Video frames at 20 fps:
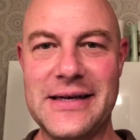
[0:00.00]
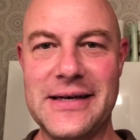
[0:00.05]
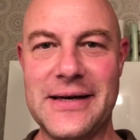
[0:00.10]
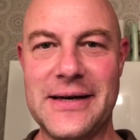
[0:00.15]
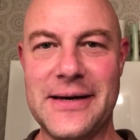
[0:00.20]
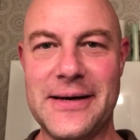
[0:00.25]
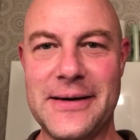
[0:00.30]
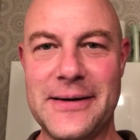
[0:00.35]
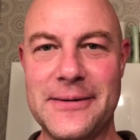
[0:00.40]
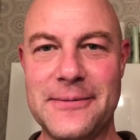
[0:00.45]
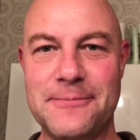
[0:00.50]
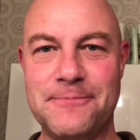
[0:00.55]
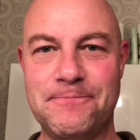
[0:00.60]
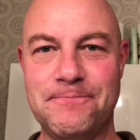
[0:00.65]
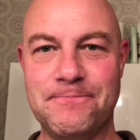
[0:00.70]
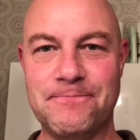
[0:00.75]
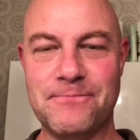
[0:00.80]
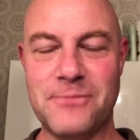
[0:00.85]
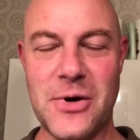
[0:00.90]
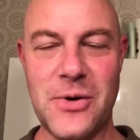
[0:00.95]

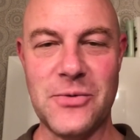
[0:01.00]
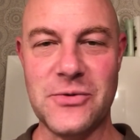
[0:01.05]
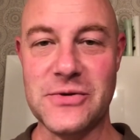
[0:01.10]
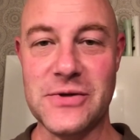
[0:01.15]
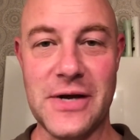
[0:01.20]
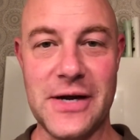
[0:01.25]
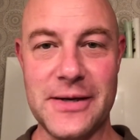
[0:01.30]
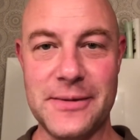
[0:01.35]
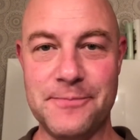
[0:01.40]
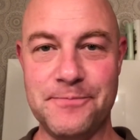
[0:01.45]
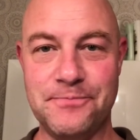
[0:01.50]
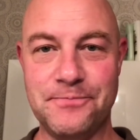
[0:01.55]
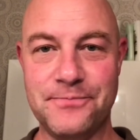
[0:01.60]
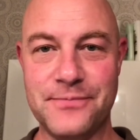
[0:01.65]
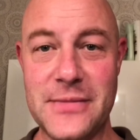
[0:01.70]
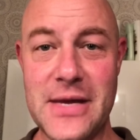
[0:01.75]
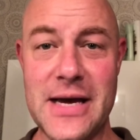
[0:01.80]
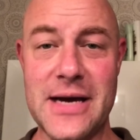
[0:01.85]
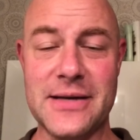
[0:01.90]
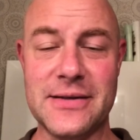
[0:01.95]
Where was I?
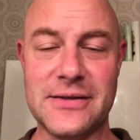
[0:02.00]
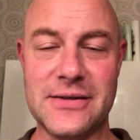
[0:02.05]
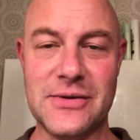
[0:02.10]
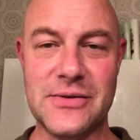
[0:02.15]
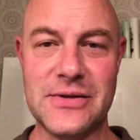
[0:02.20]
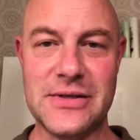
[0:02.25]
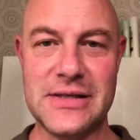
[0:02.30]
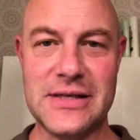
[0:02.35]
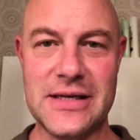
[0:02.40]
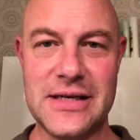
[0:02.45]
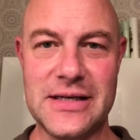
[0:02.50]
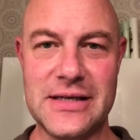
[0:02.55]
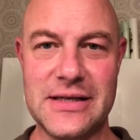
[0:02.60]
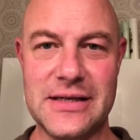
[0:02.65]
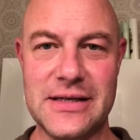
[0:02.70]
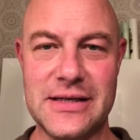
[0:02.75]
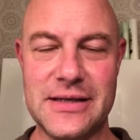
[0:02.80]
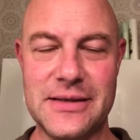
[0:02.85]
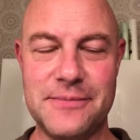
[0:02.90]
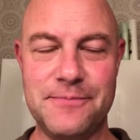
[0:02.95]
Yeah, so he said,
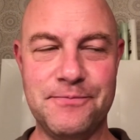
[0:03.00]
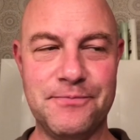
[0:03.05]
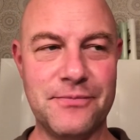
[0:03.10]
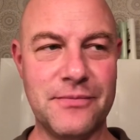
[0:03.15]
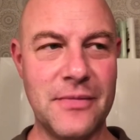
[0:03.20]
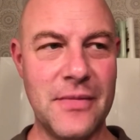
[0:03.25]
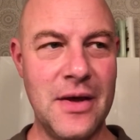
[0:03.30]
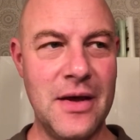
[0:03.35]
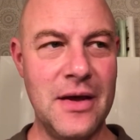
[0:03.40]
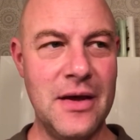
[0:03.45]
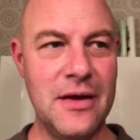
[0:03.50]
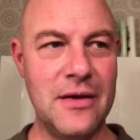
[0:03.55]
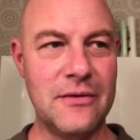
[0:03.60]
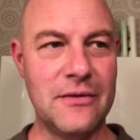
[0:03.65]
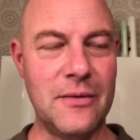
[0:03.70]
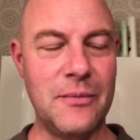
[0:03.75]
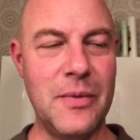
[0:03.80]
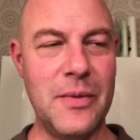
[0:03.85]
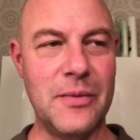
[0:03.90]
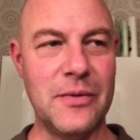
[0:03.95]

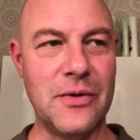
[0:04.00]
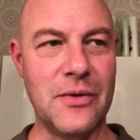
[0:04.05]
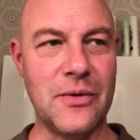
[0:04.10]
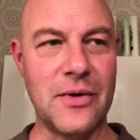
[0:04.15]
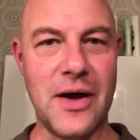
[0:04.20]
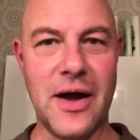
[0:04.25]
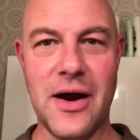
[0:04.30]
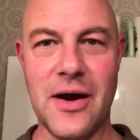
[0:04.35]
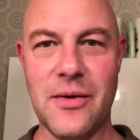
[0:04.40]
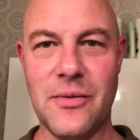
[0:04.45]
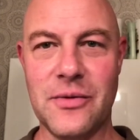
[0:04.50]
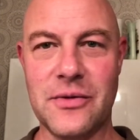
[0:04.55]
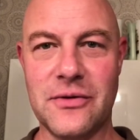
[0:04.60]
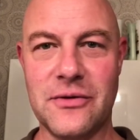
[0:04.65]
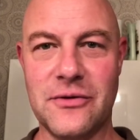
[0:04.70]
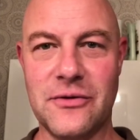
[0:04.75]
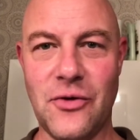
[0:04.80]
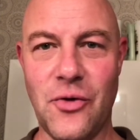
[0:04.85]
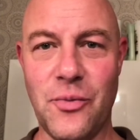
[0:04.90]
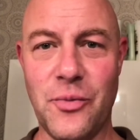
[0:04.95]
some people don't care what the
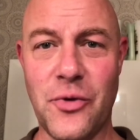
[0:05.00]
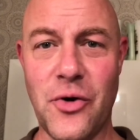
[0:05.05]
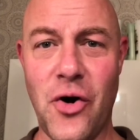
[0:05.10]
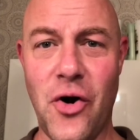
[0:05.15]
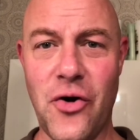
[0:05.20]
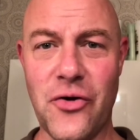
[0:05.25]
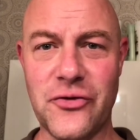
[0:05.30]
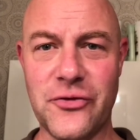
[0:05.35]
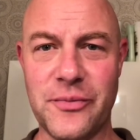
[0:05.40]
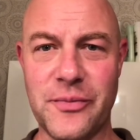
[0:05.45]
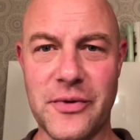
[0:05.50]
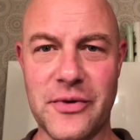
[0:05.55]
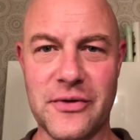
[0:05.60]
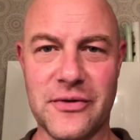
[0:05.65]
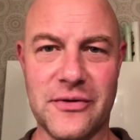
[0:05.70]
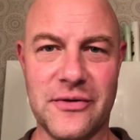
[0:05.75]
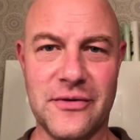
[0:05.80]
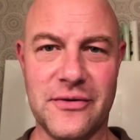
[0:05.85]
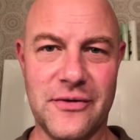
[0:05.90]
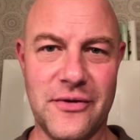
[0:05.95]
soap costs
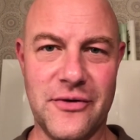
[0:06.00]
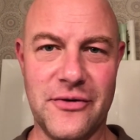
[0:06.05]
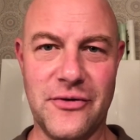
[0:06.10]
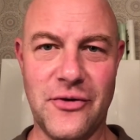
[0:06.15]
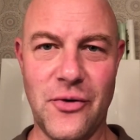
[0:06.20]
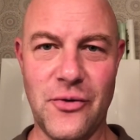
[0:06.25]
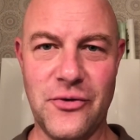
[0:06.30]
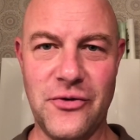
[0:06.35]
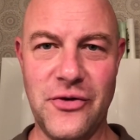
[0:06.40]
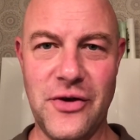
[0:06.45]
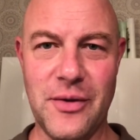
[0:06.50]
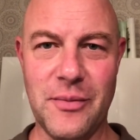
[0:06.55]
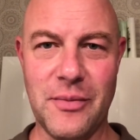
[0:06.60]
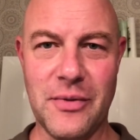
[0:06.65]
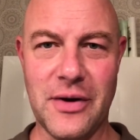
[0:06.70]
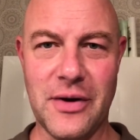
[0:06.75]
because they're so cheap,